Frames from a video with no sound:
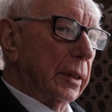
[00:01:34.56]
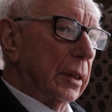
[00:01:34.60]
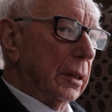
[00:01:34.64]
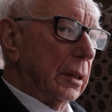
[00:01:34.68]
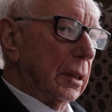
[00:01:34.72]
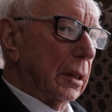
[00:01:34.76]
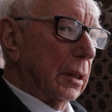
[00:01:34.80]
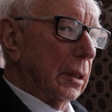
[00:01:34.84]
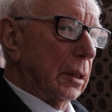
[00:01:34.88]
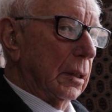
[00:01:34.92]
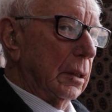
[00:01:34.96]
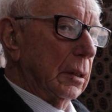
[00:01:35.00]
And
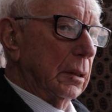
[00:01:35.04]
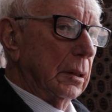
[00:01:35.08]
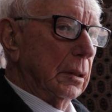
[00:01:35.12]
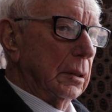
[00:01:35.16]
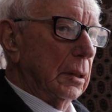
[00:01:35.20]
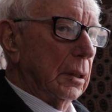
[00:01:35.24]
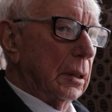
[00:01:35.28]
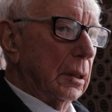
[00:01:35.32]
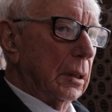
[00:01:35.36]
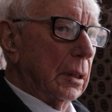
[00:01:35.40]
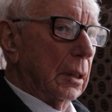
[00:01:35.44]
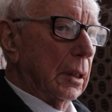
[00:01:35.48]

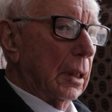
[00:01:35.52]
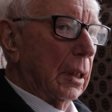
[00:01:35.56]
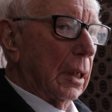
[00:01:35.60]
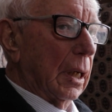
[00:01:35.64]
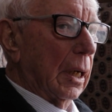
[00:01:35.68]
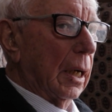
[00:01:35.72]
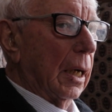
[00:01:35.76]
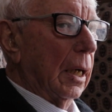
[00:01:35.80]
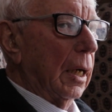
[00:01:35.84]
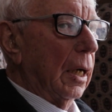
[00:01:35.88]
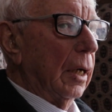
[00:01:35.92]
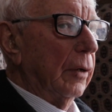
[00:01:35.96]

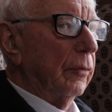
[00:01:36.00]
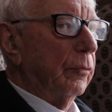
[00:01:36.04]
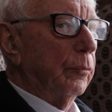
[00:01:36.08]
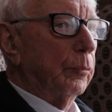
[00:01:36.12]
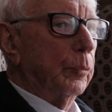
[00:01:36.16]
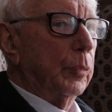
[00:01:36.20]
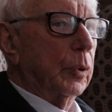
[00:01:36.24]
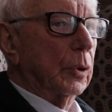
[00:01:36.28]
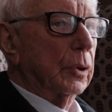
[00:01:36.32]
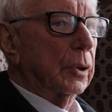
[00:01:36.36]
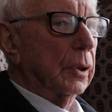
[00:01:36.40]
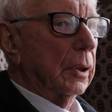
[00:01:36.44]
I've
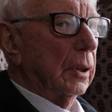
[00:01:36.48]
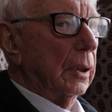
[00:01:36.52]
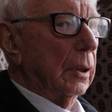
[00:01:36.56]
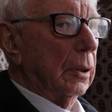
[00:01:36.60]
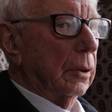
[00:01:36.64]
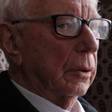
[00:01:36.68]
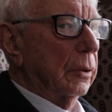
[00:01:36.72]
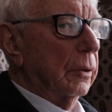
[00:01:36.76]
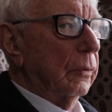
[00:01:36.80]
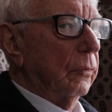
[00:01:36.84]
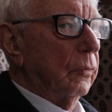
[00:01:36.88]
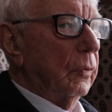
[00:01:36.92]
put a
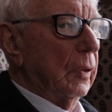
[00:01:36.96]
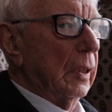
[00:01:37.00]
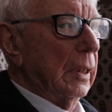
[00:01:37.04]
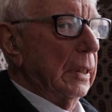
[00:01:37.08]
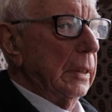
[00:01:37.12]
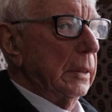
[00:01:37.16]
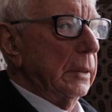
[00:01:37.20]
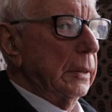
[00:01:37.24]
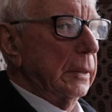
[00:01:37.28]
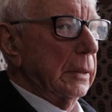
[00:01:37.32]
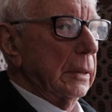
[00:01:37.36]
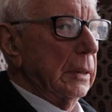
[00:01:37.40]
lot of
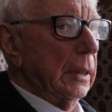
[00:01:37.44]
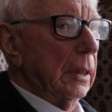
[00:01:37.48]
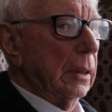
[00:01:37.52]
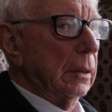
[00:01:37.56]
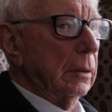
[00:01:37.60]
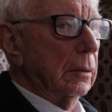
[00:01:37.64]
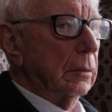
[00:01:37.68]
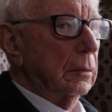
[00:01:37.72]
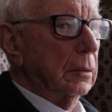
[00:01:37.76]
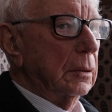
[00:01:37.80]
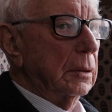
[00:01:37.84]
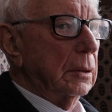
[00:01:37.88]
fires
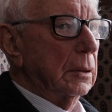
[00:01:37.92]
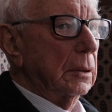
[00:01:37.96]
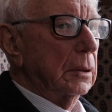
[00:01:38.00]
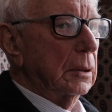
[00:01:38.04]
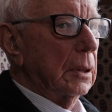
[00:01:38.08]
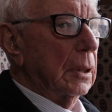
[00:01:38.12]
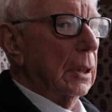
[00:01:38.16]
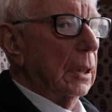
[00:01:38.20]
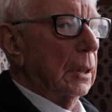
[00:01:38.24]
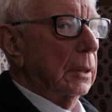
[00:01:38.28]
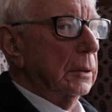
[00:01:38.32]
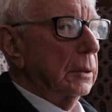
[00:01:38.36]
out.
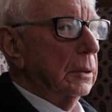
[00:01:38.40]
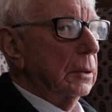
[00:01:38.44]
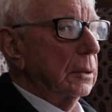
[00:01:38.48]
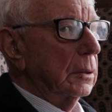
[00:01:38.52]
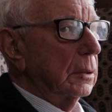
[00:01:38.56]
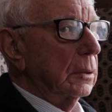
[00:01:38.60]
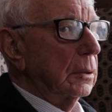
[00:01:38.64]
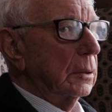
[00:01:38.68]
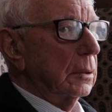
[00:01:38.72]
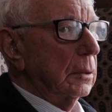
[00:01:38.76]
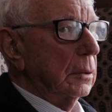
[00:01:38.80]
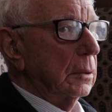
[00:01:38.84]
And
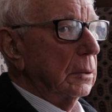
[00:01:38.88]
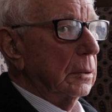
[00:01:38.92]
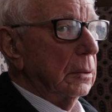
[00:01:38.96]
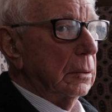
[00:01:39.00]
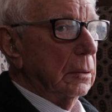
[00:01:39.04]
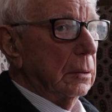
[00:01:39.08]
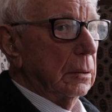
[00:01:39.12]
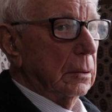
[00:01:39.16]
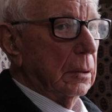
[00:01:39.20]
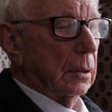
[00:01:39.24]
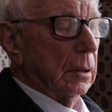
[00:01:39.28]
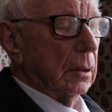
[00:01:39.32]

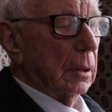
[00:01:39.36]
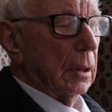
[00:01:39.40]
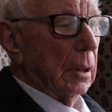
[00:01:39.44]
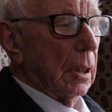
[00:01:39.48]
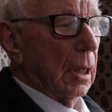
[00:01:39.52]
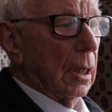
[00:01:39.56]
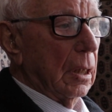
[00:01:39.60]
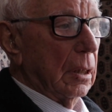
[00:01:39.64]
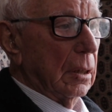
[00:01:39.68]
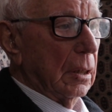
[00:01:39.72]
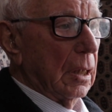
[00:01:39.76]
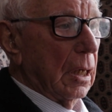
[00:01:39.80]

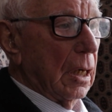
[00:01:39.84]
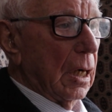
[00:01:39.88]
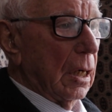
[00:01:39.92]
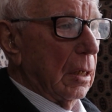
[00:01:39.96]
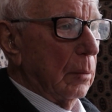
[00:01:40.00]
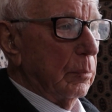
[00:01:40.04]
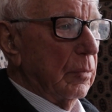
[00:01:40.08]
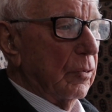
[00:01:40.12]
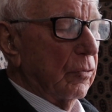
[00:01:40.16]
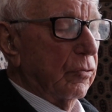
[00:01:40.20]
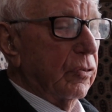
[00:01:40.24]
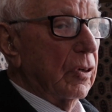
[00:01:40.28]

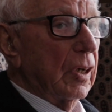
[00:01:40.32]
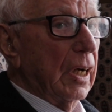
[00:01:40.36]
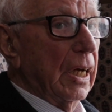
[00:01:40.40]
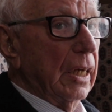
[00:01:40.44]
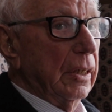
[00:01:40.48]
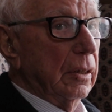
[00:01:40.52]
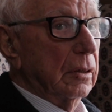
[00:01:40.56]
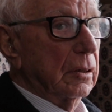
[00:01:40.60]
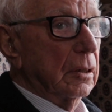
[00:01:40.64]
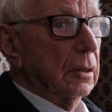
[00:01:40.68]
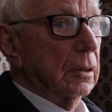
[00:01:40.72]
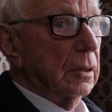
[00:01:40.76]
I'm
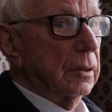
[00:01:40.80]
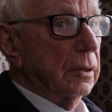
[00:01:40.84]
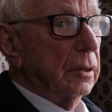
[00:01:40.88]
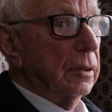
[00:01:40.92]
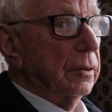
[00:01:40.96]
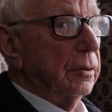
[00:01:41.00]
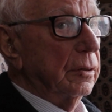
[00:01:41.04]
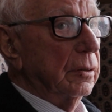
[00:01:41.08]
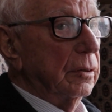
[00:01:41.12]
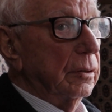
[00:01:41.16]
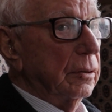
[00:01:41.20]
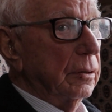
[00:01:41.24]
afraid that
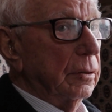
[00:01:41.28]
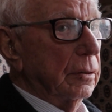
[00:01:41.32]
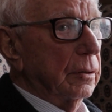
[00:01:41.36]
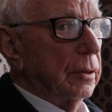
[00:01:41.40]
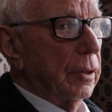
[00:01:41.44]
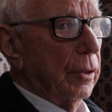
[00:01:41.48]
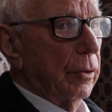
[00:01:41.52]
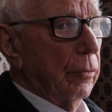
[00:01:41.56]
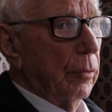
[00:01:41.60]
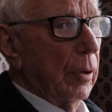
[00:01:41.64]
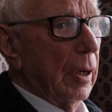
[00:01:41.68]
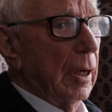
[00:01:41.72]
the
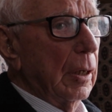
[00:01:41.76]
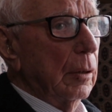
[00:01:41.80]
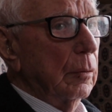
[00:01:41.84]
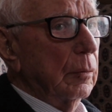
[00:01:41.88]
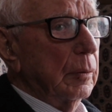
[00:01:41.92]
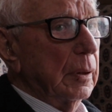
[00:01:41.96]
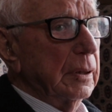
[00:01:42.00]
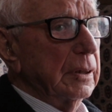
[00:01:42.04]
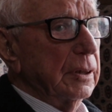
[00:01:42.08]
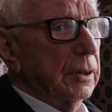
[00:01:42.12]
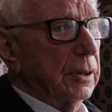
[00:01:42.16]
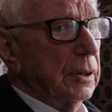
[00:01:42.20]

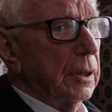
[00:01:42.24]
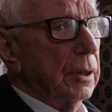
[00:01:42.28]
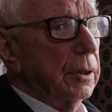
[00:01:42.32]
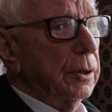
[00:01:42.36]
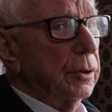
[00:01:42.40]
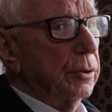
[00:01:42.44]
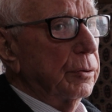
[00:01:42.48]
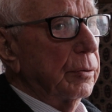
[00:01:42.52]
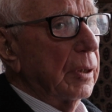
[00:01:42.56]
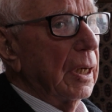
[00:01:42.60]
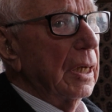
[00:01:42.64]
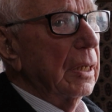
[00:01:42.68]
railways
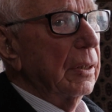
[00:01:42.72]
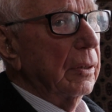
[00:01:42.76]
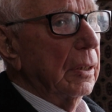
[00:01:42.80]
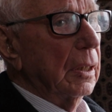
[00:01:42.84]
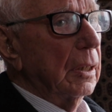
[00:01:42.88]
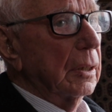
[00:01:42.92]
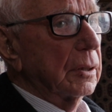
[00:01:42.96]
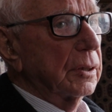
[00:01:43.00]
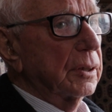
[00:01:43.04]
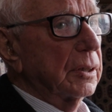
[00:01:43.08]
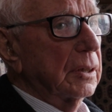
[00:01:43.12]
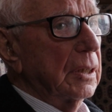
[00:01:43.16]
didn't train
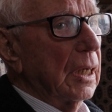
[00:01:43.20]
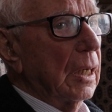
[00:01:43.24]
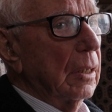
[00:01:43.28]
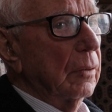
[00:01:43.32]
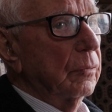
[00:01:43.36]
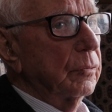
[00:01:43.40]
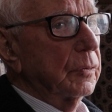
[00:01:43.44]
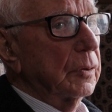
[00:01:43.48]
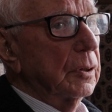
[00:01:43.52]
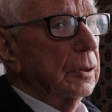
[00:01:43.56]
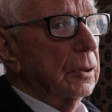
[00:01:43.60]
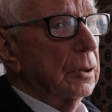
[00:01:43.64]
their
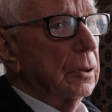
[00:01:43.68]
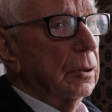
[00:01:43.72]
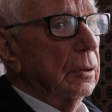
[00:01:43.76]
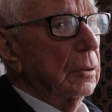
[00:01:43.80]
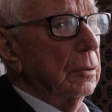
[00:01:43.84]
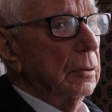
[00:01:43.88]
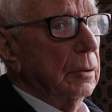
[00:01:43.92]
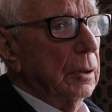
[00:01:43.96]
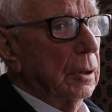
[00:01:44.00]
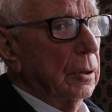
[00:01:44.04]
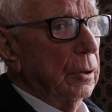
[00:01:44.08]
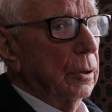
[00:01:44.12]
staff to do
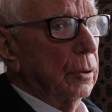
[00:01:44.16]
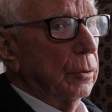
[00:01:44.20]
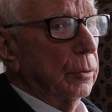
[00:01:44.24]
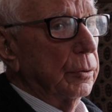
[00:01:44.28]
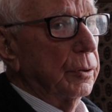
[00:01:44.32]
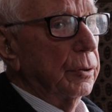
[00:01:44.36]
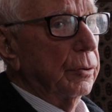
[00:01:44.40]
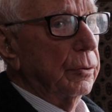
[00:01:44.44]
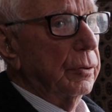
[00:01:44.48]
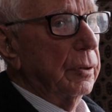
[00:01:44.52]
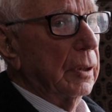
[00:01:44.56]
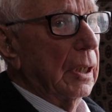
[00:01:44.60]
it,
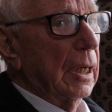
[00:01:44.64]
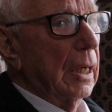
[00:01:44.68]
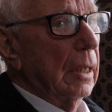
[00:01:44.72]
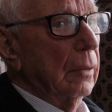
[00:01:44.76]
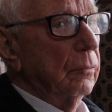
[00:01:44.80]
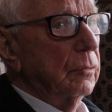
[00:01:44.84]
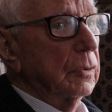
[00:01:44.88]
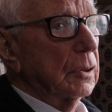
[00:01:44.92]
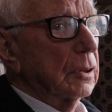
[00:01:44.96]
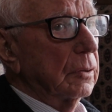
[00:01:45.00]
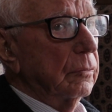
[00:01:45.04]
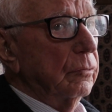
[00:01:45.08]
the
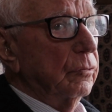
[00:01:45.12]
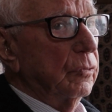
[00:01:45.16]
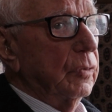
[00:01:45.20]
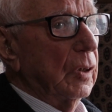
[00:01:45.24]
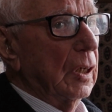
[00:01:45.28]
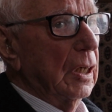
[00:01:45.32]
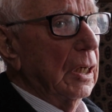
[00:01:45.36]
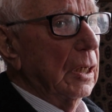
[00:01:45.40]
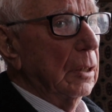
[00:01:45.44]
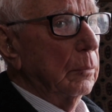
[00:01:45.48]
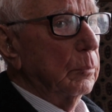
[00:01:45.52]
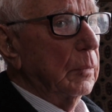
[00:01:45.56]
drivers and
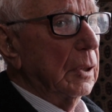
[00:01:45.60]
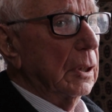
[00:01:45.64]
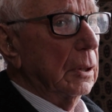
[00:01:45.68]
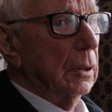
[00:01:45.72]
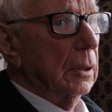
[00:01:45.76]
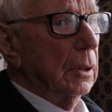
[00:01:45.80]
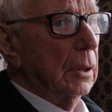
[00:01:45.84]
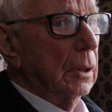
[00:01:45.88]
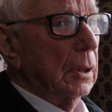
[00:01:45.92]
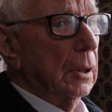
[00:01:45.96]
firemen.